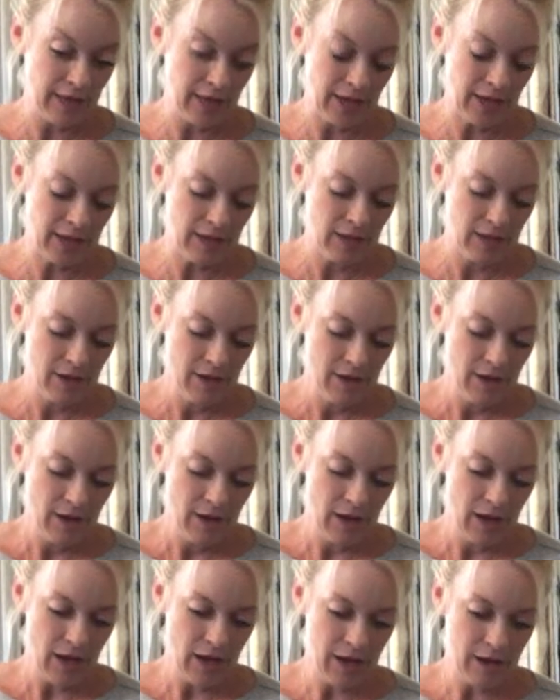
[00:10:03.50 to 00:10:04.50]
think.
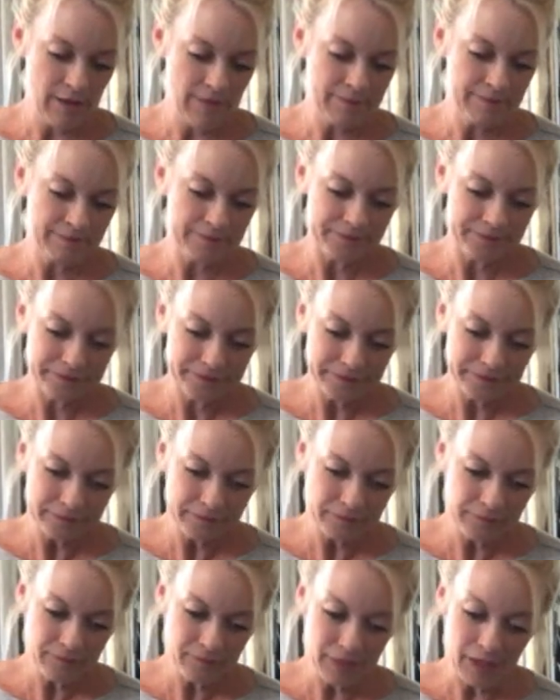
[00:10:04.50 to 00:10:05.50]

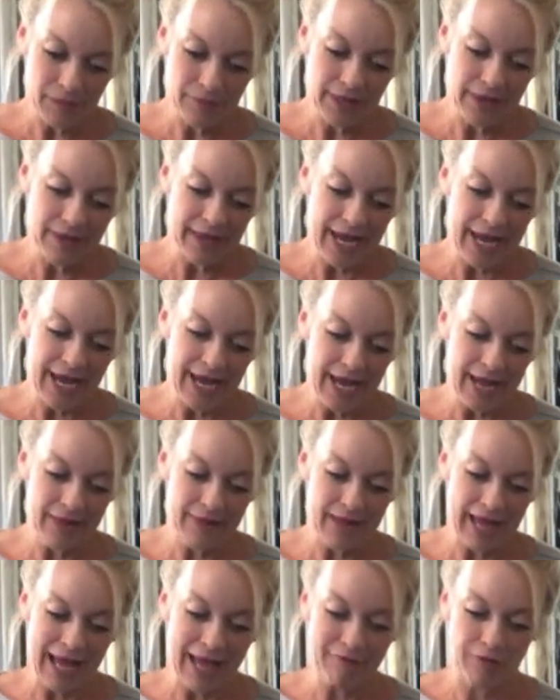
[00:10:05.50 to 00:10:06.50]
But
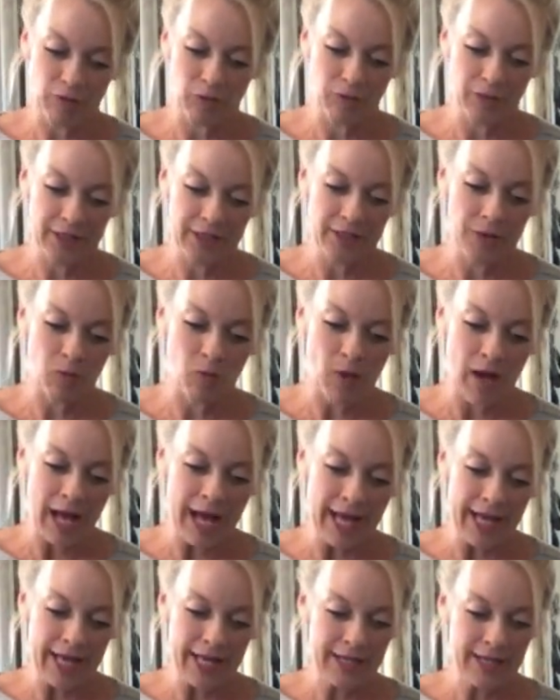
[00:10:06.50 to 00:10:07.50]
they have a really
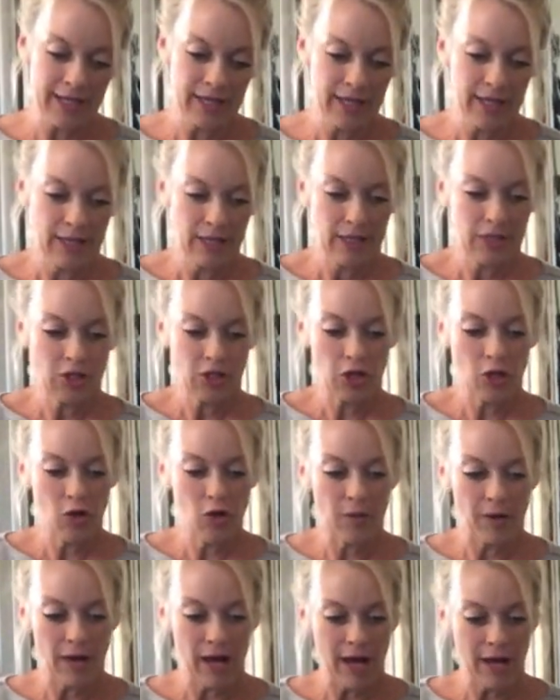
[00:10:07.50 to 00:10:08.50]
wide
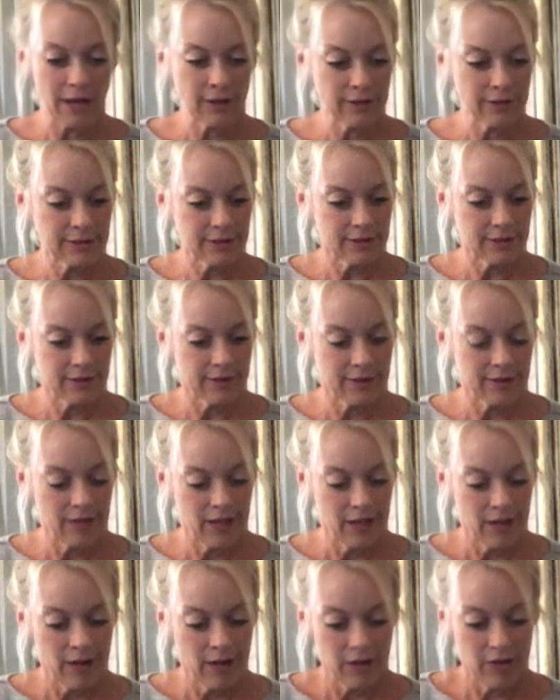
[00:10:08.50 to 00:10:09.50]
toe box.
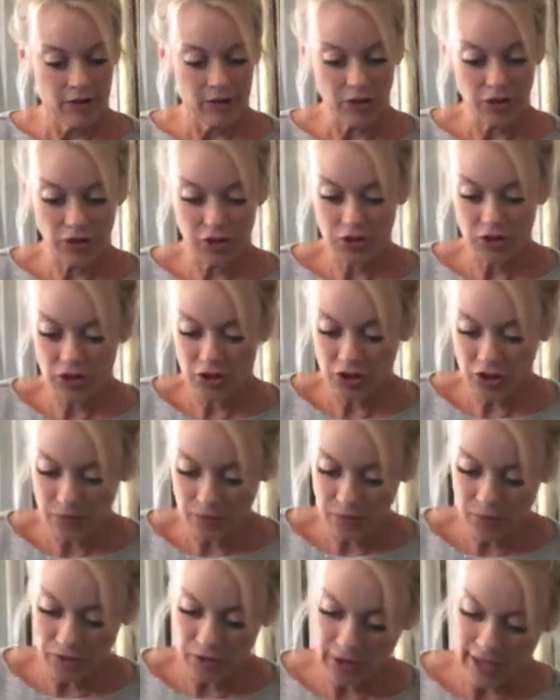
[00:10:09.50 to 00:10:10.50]
They're
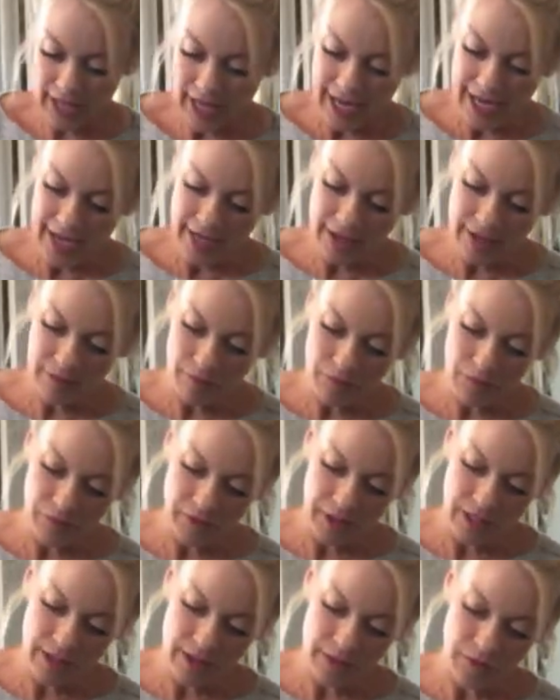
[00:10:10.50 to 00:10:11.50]
super light and
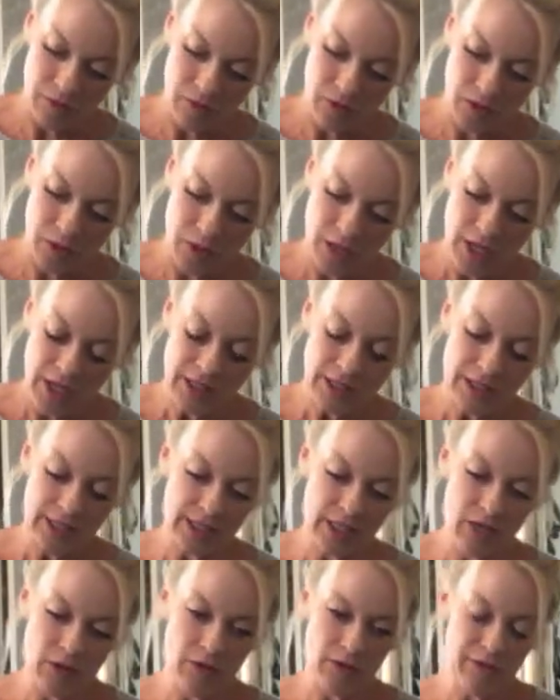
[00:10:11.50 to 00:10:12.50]
breathable,
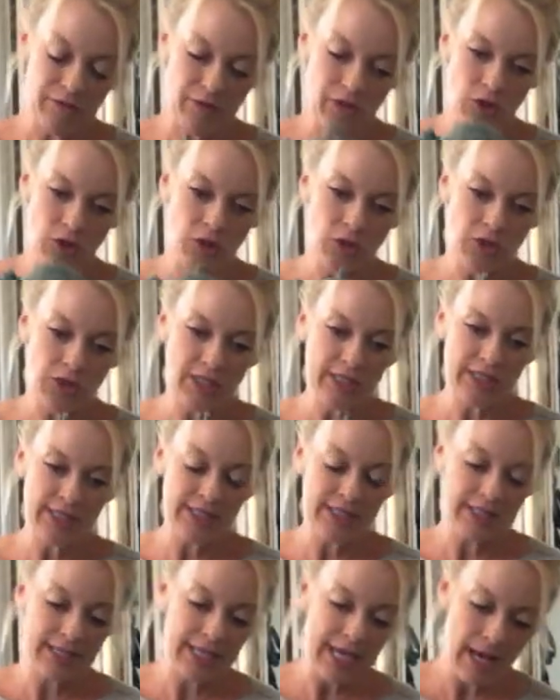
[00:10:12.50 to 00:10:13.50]
so if you
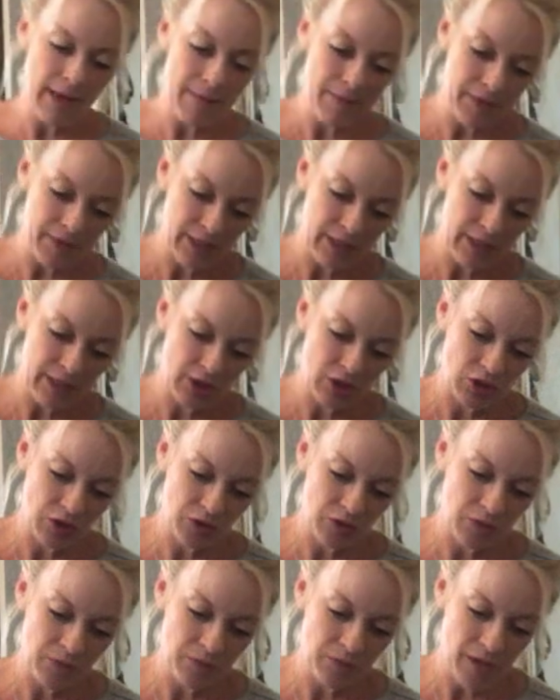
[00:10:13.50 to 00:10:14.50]
step
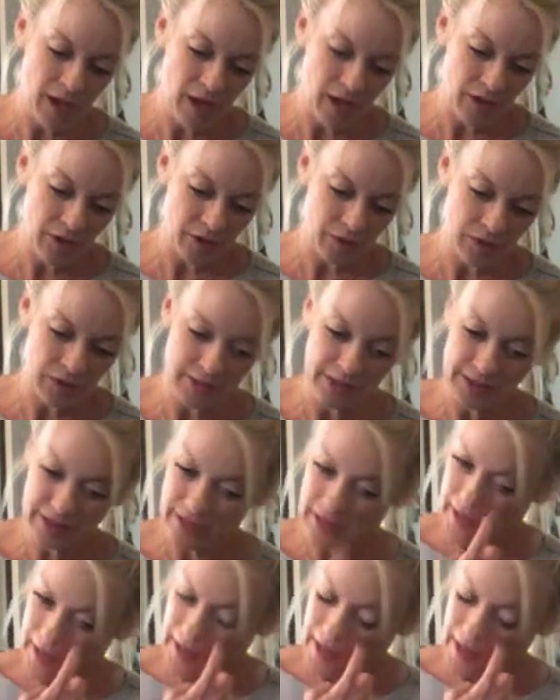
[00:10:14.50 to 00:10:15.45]
into puddles,